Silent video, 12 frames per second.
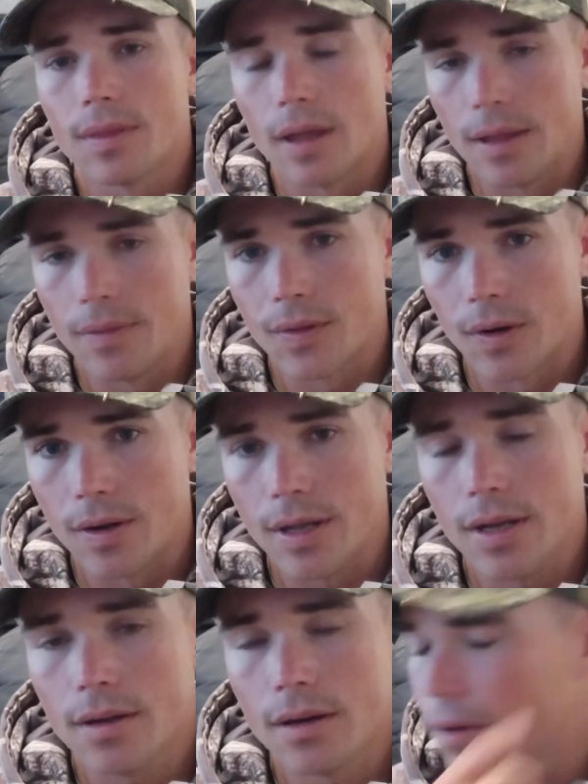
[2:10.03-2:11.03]
and
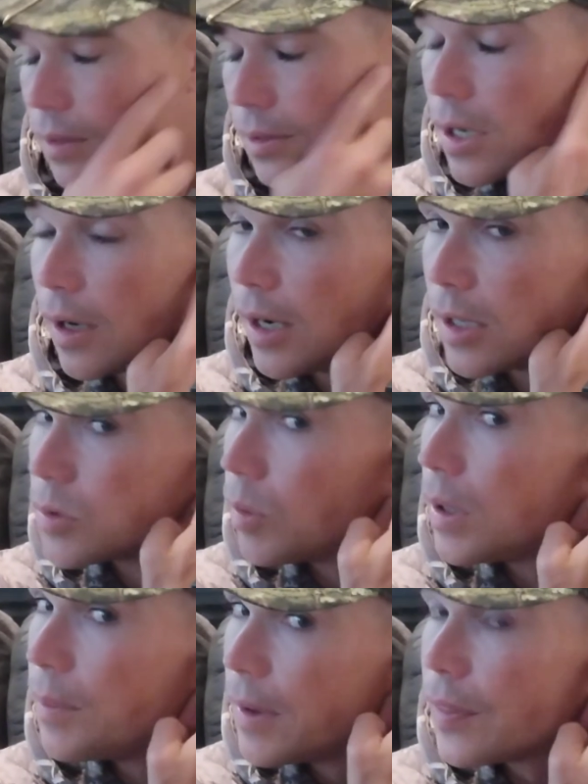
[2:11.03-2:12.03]
30, or sorry, not
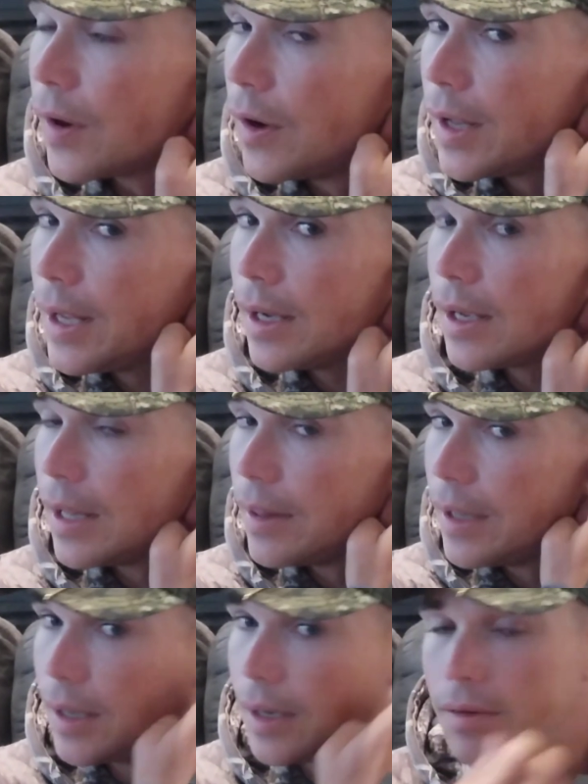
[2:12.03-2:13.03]
20, but 30,
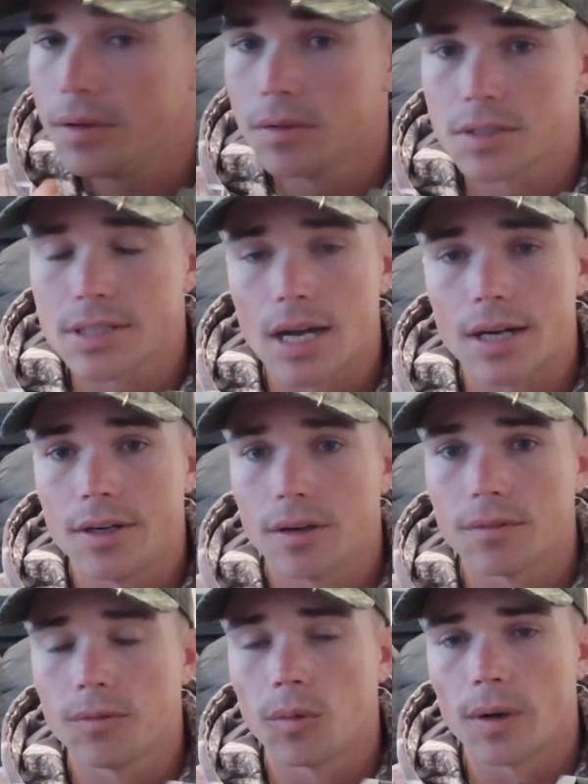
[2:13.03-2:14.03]
and then you'll sight in
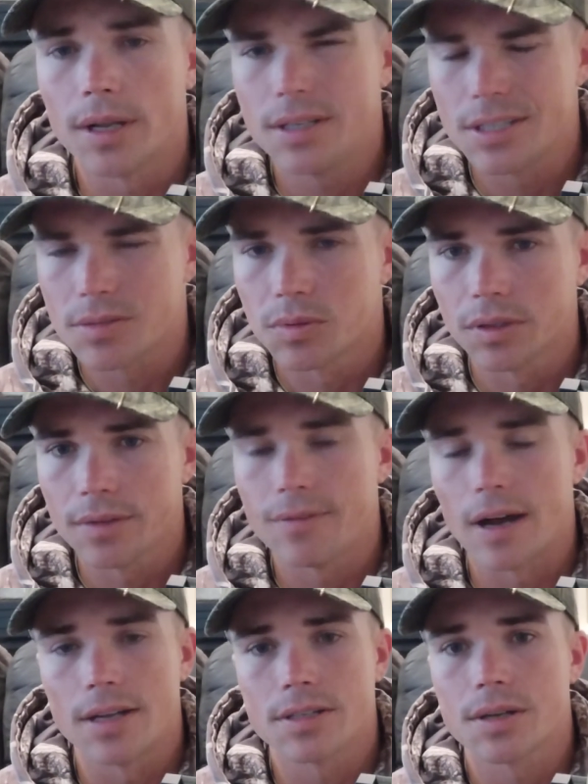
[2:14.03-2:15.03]
your 40, just really
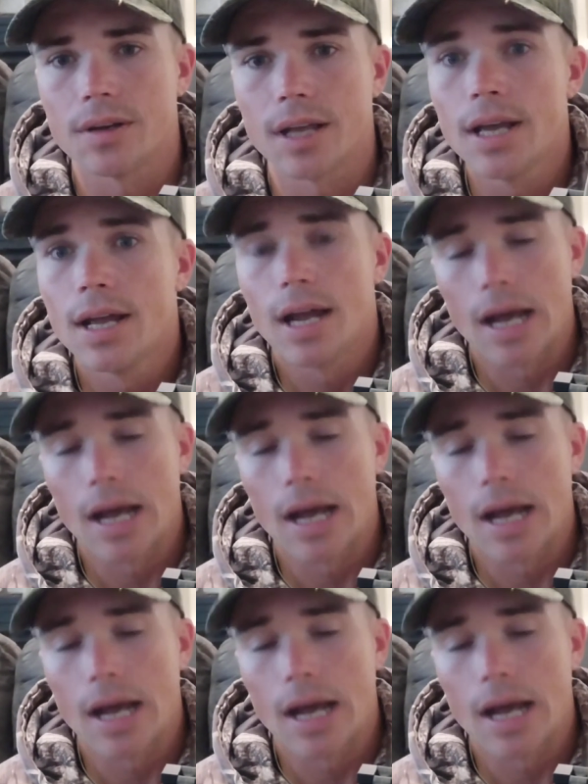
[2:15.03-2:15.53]
fine tune it,